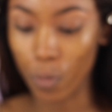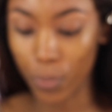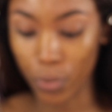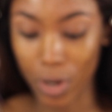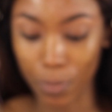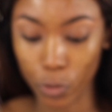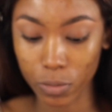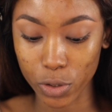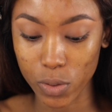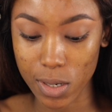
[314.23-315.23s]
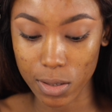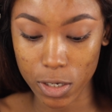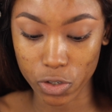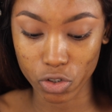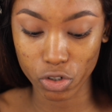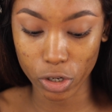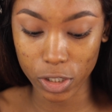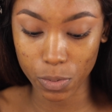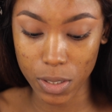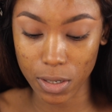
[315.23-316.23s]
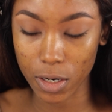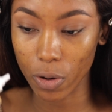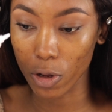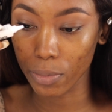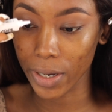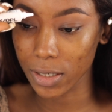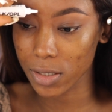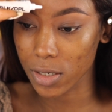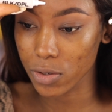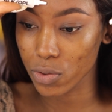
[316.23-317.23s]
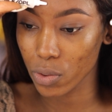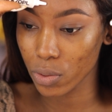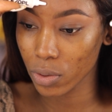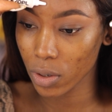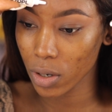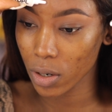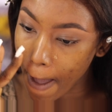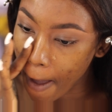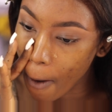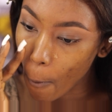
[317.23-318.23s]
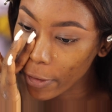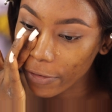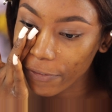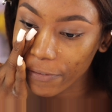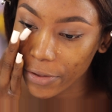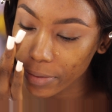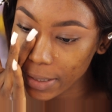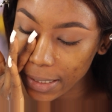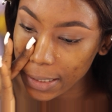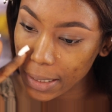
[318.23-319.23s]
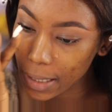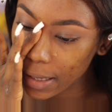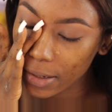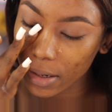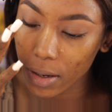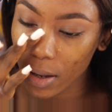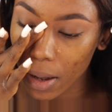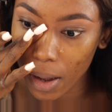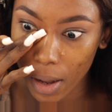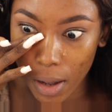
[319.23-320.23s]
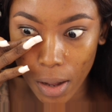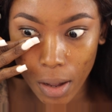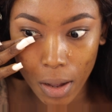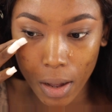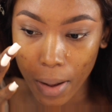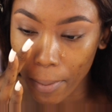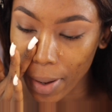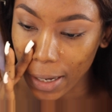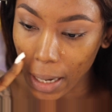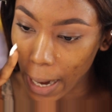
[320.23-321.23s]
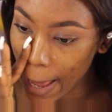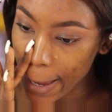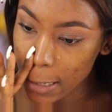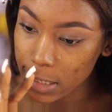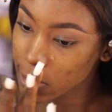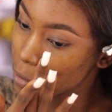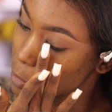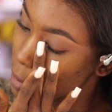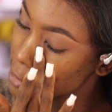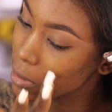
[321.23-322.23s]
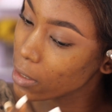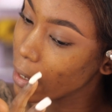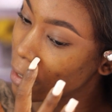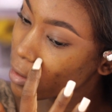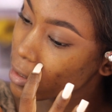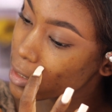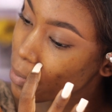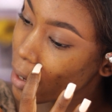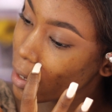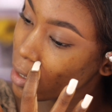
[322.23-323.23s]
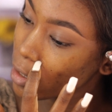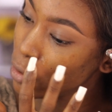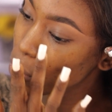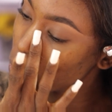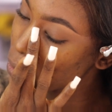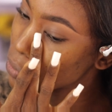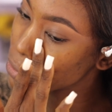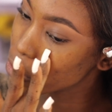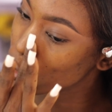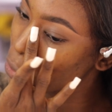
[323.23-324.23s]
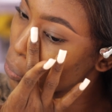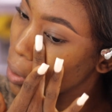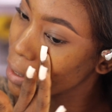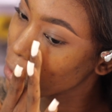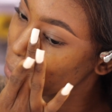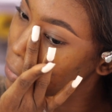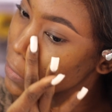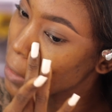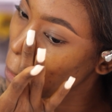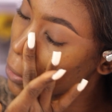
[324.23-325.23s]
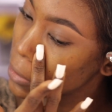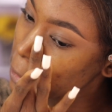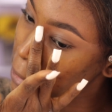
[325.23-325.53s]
Opal, and I'm going to be using this just basically on my T-zone. I want to fill in my line, so especially like this, my nose region where I crease a lot.